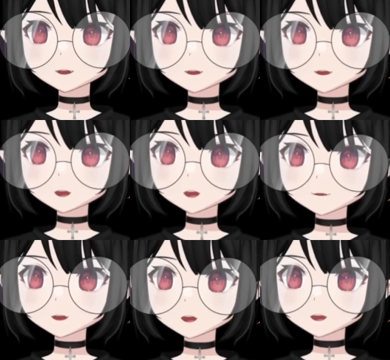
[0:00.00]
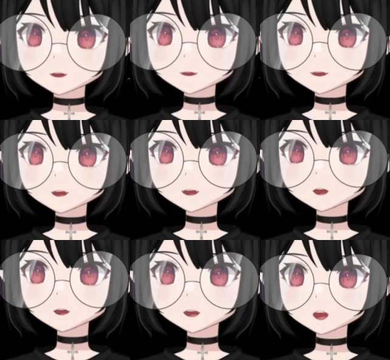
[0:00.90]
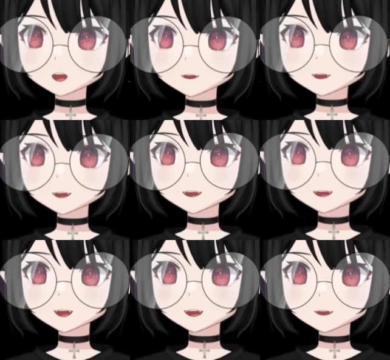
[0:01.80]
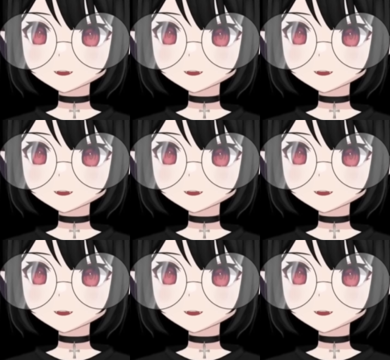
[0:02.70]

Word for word: concurrent viewers. Okay. Meanwhile, the EN